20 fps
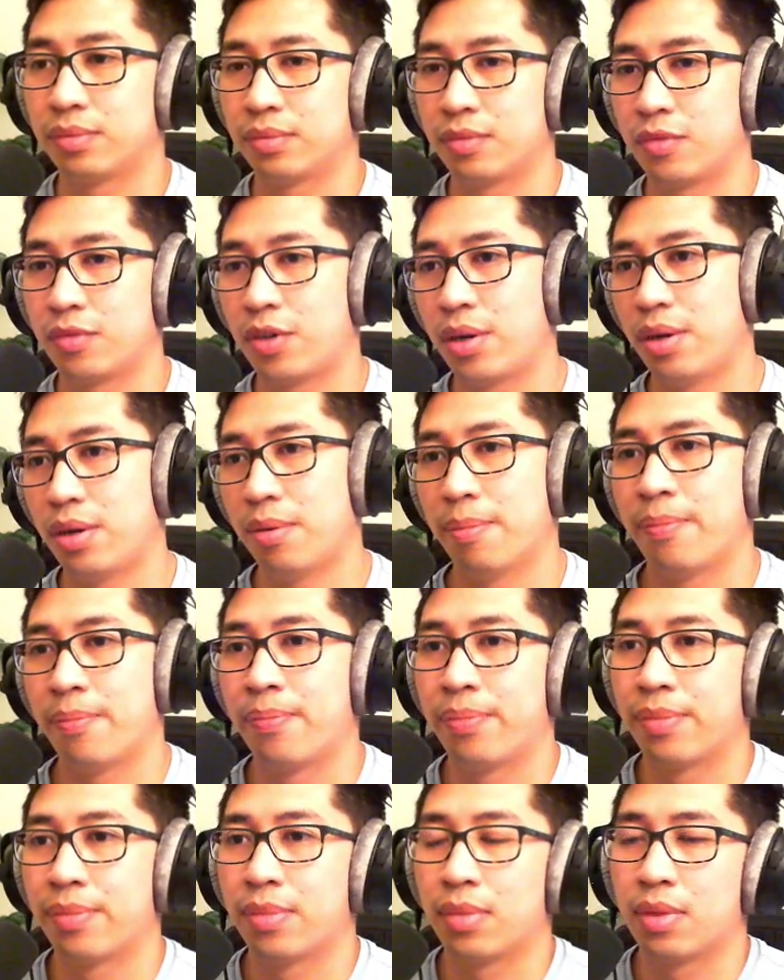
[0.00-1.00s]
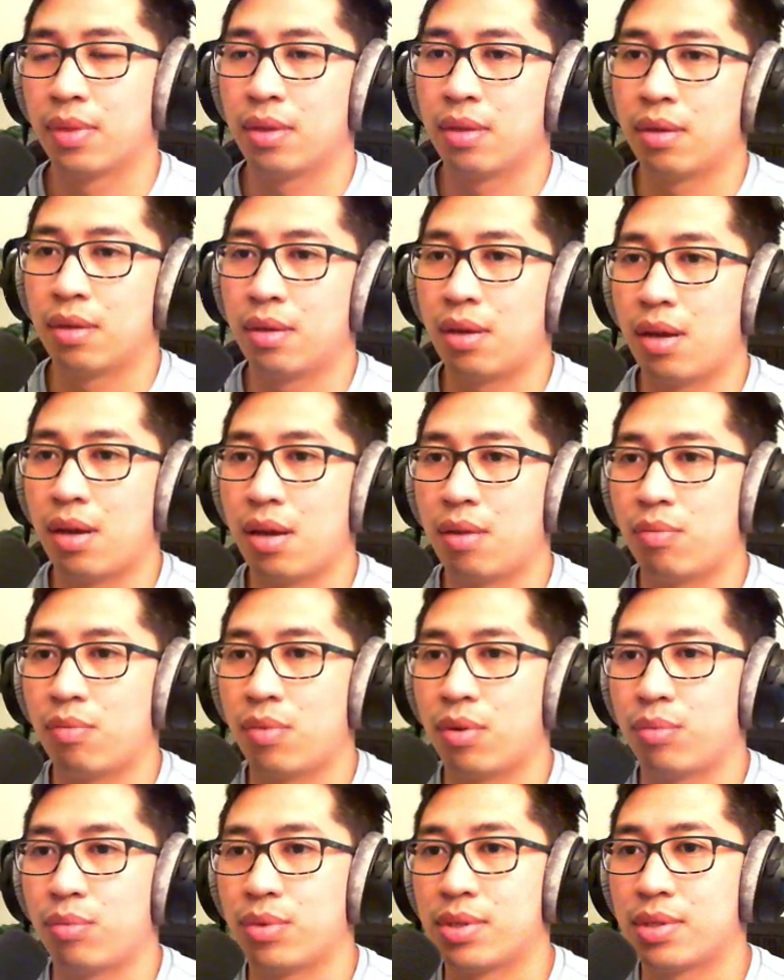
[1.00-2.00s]
Right, and
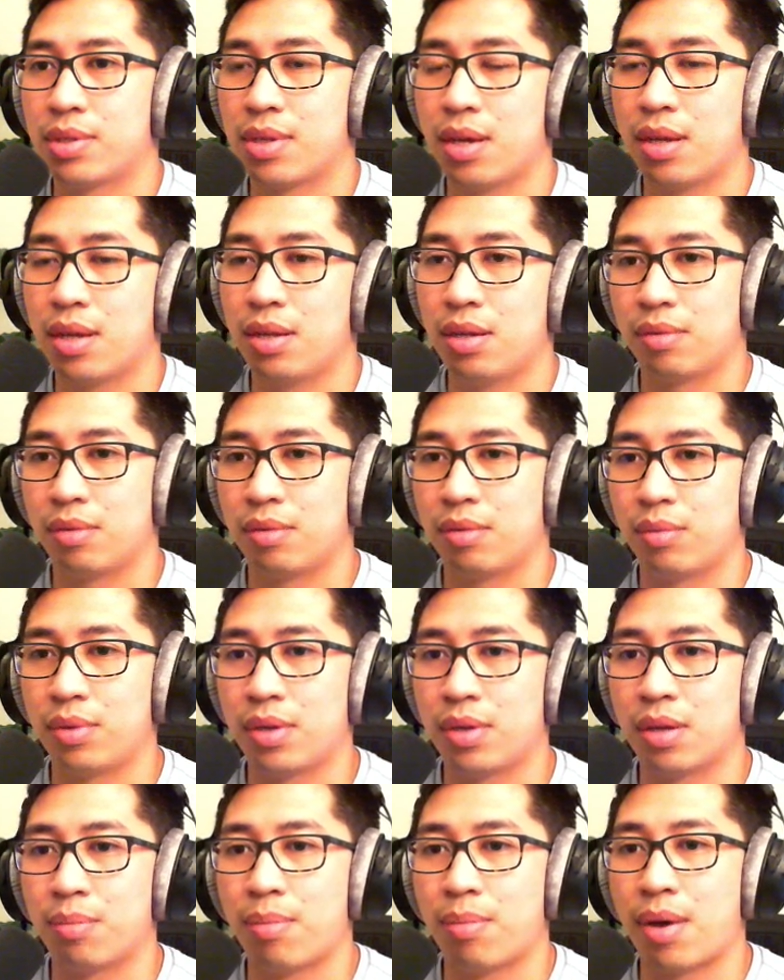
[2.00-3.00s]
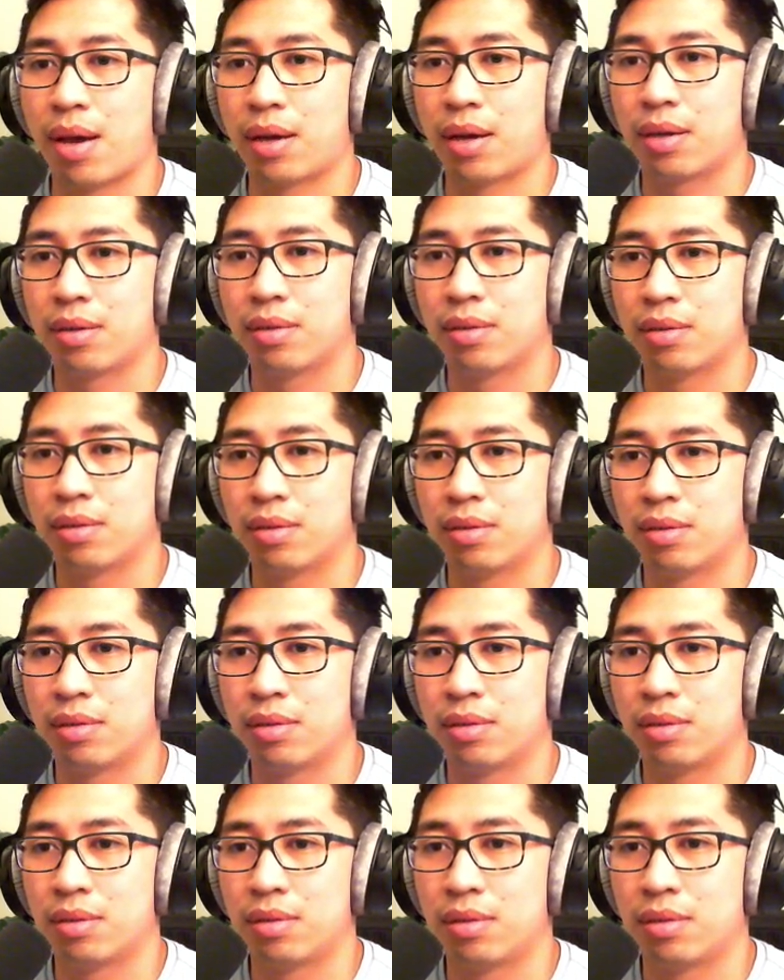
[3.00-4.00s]
when we send, we get back
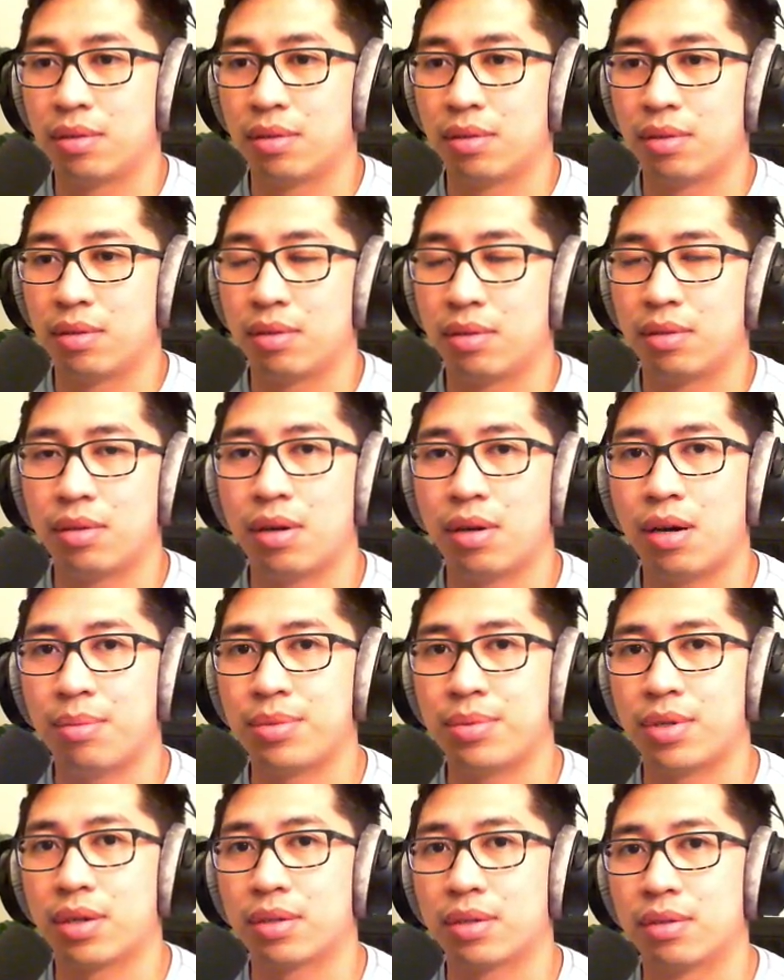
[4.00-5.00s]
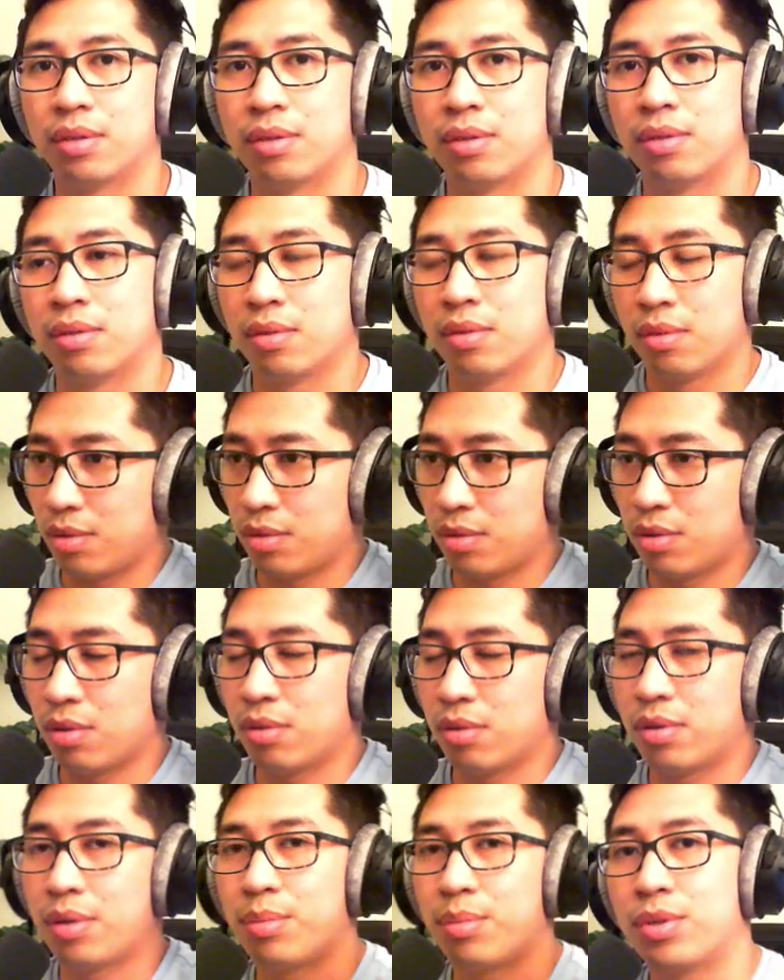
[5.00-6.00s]
the object. So
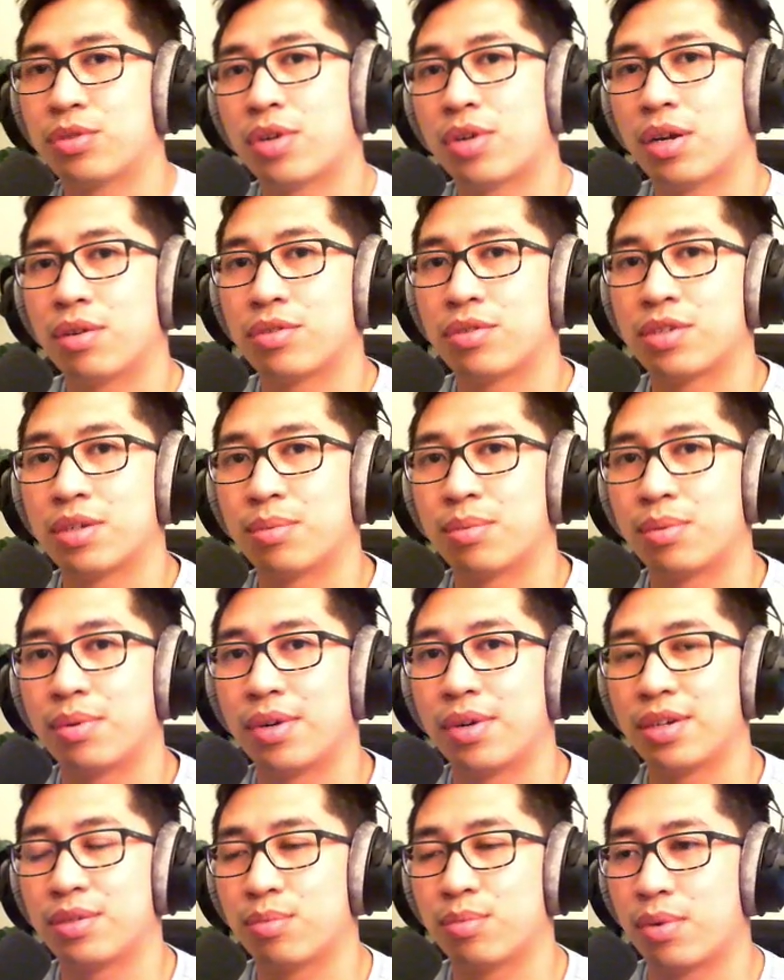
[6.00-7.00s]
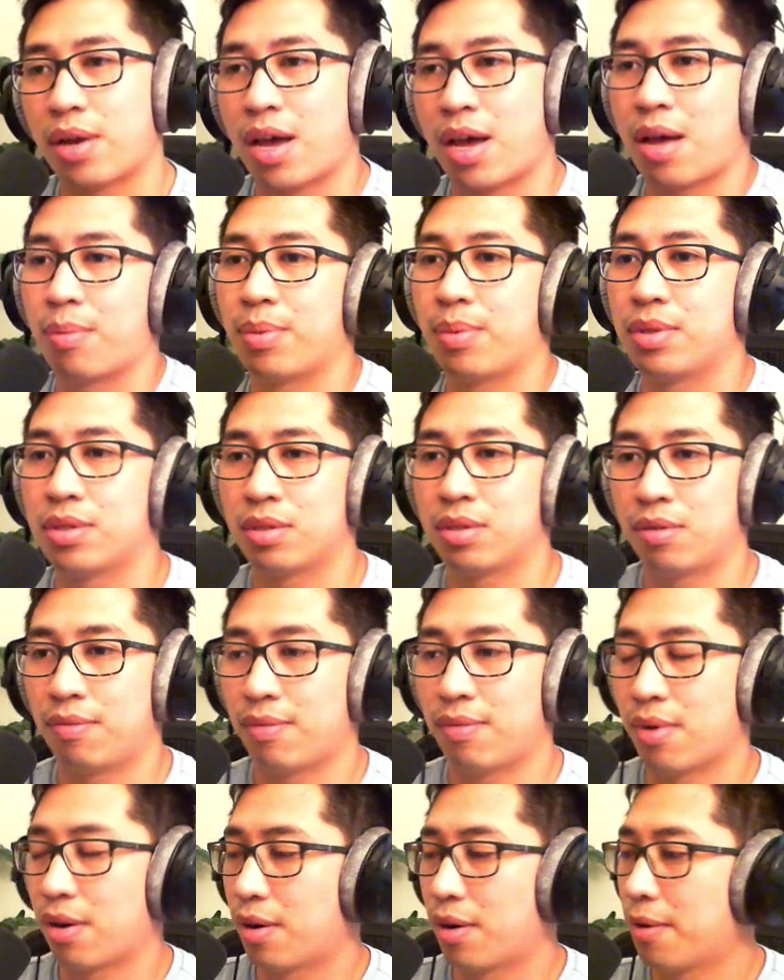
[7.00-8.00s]
let me try to summarize what happened so
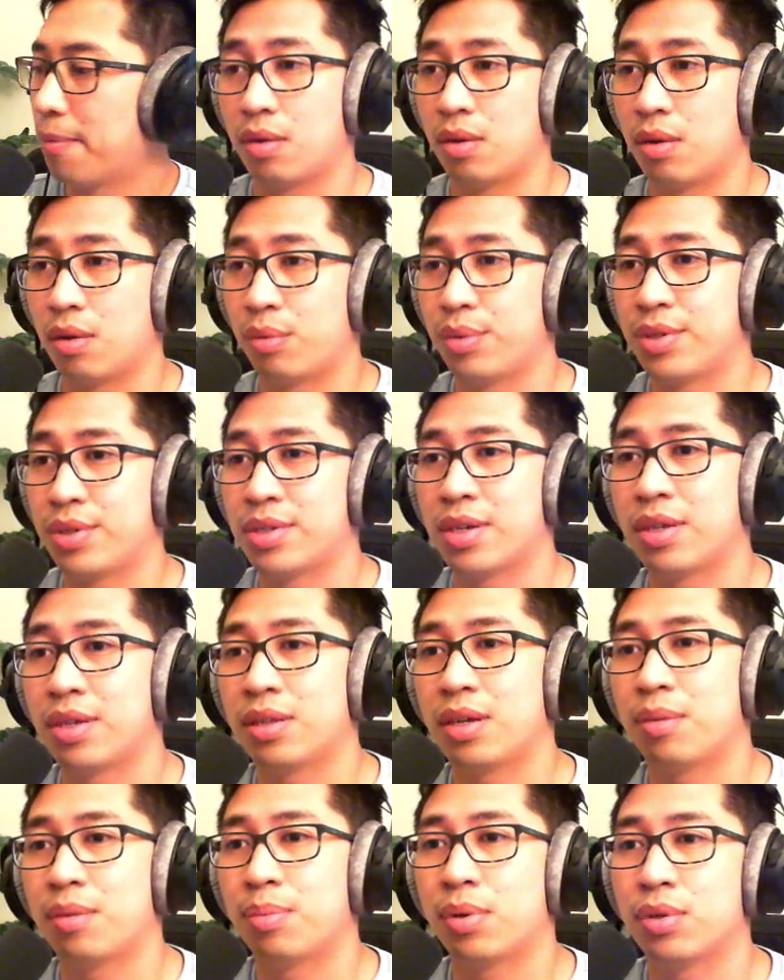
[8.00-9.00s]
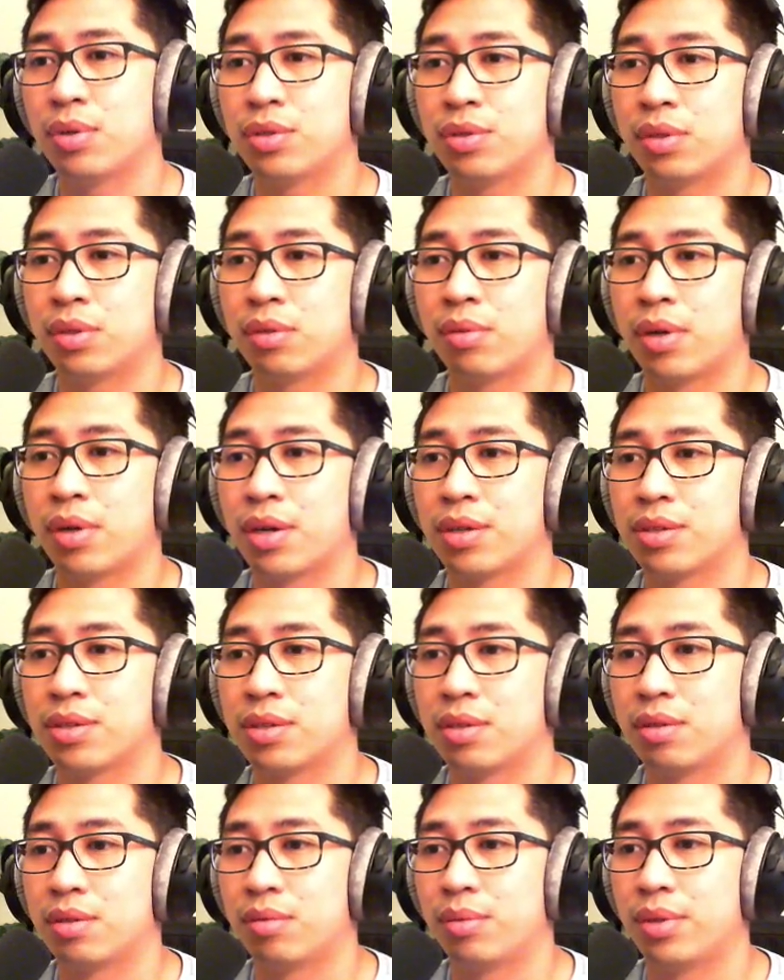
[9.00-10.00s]
far. We sent a post
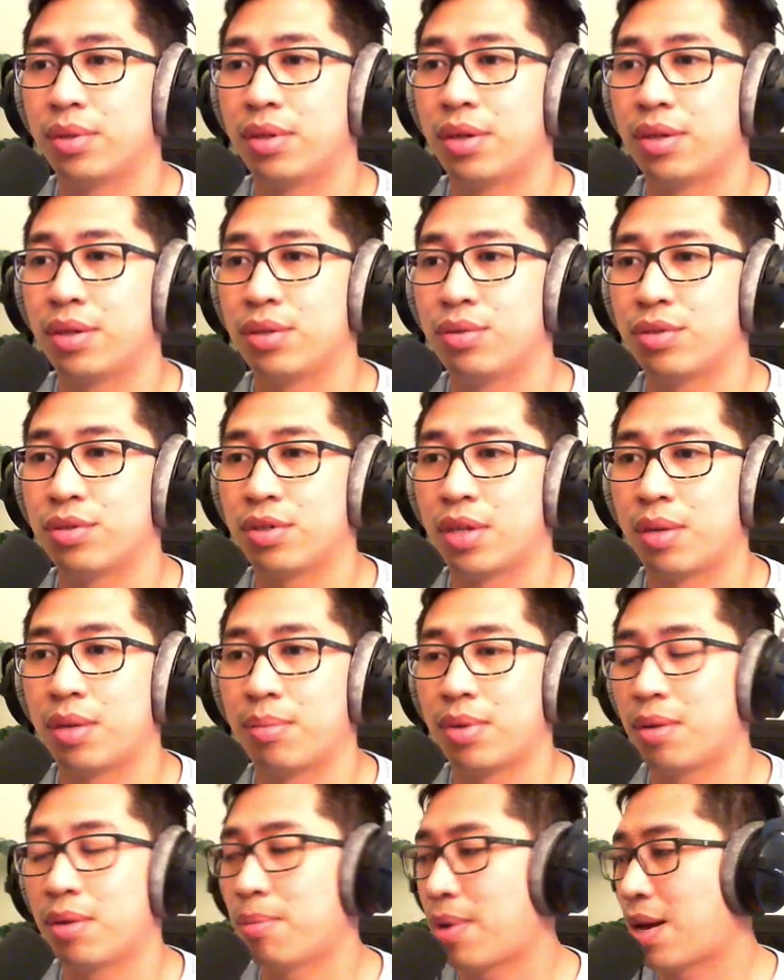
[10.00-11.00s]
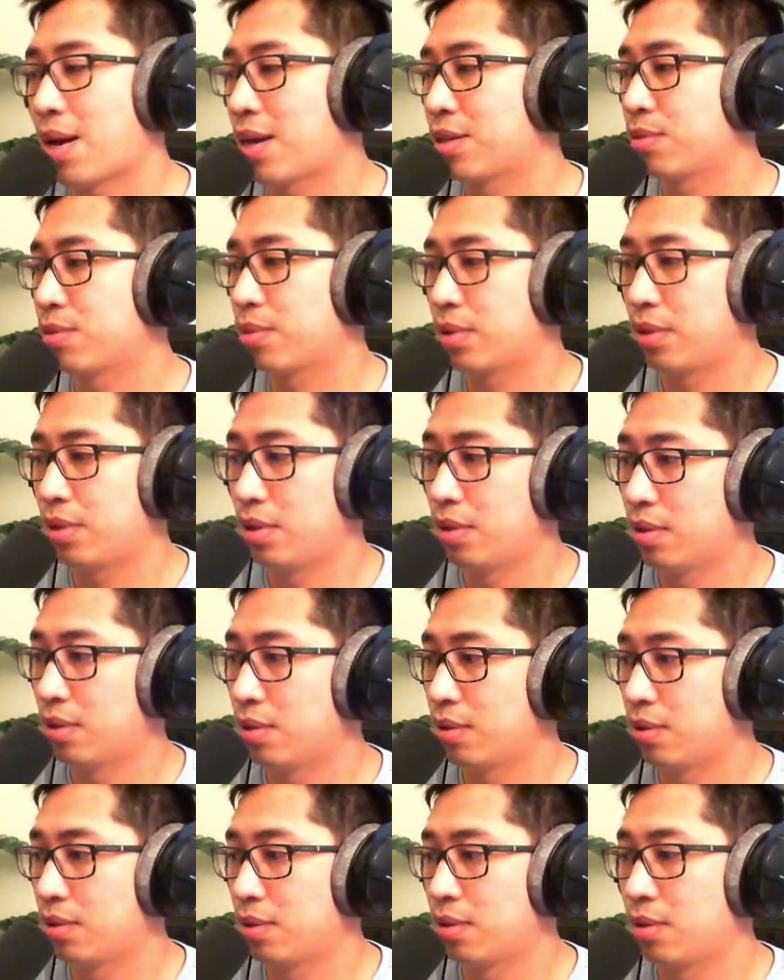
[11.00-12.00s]
request with a username and a password,
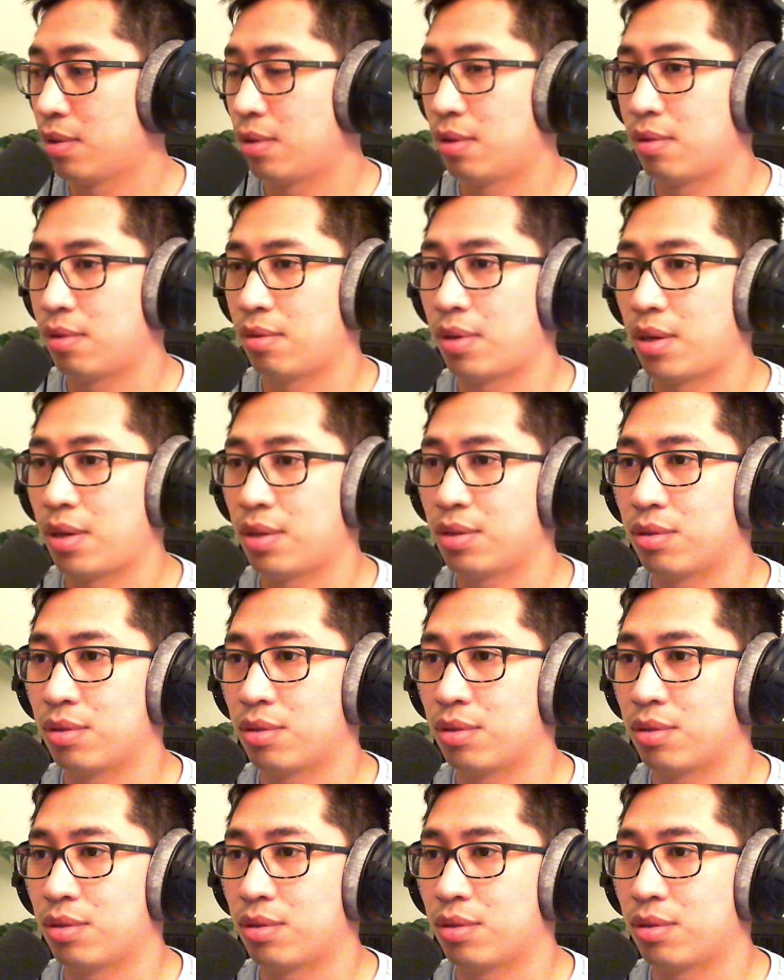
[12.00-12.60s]
right?